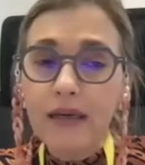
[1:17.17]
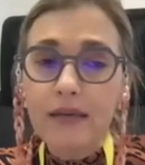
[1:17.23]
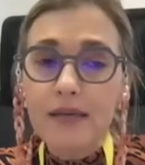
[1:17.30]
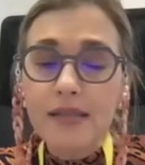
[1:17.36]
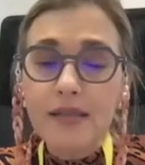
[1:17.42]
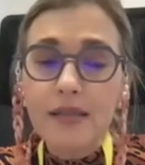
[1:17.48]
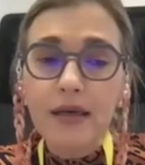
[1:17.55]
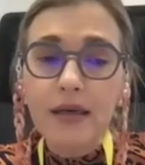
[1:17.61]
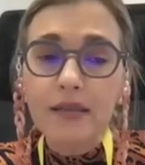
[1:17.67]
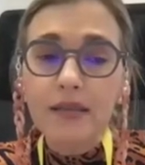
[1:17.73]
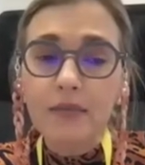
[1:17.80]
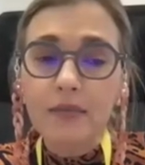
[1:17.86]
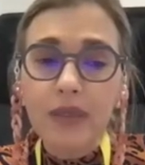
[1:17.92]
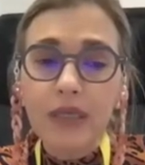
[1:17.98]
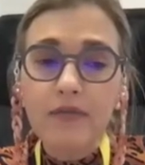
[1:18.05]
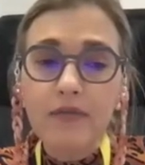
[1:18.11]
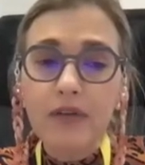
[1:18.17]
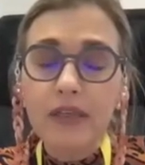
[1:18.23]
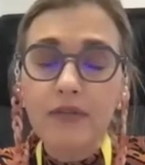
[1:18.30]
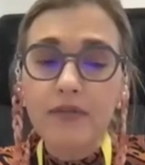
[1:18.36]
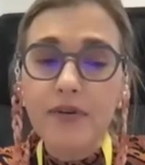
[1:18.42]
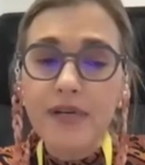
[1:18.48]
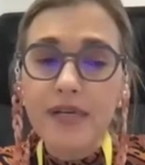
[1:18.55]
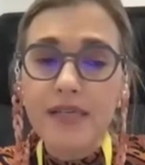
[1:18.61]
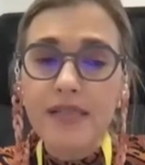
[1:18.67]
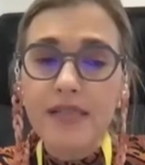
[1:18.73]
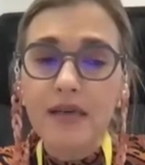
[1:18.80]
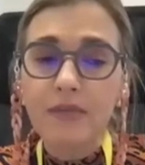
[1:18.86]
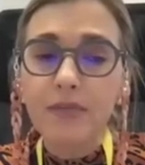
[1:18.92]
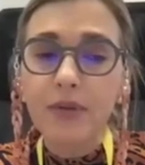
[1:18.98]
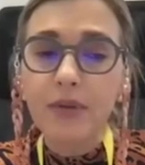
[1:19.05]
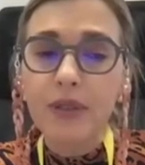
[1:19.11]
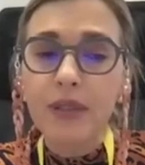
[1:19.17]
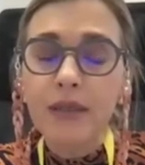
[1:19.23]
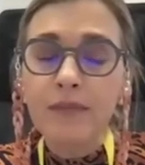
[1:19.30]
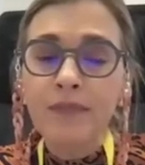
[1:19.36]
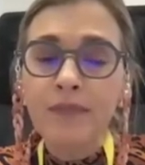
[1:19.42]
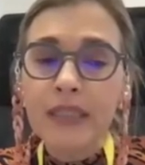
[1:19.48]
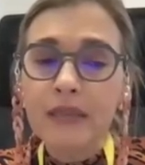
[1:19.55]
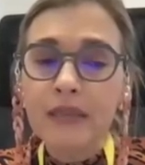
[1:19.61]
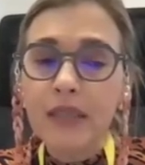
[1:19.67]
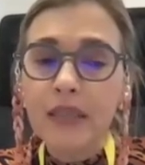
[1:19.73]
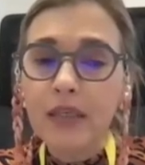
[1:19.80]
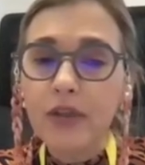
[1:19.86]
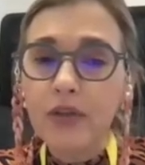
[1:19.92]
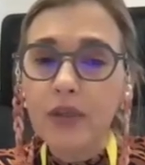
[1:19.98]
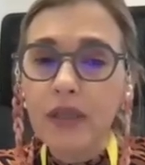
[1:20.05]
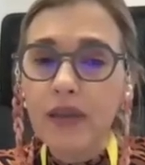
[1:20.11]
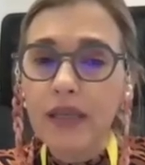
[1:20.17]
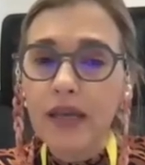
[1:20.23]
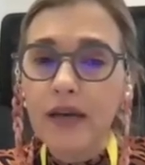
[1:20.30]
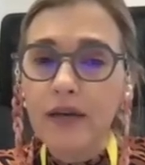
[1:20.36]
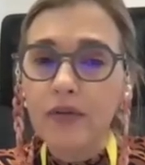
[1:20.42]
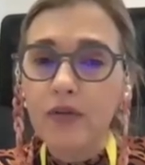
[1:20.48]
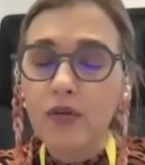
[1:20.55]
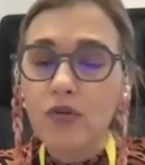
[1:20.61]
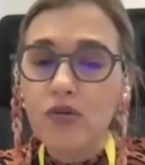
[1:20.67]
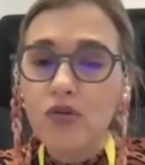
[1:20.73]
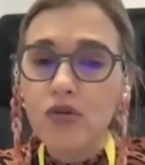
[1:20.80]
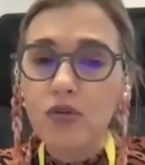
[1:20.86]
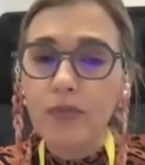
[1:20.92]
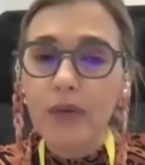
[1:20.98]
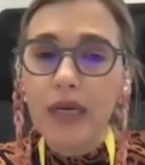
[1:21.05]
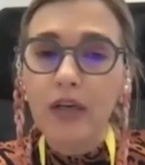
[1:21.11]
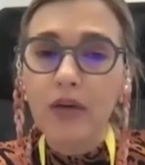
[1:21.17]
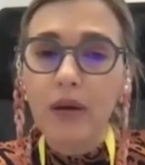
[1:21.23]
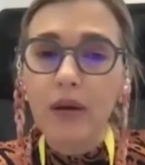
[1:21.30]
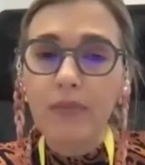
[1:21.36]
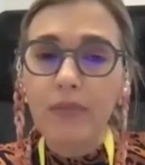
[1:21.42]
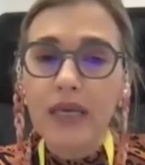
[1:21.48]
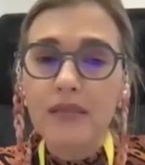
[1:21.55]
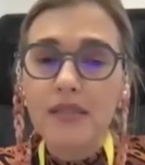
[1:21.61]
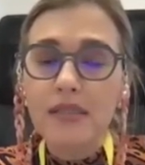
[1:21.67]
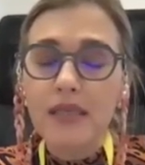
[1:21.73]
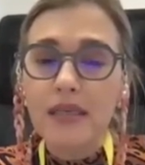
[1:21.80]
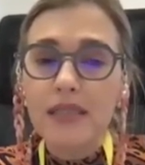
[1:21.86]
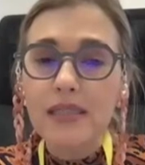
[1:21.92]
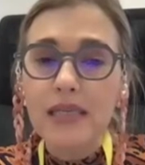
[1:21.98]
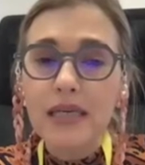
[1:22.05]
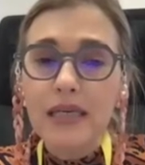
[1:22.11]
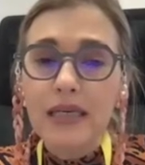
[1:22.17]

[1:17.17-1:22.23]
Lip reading: And if I can start briefly, for example, in the newly diagnosed myeloma patients,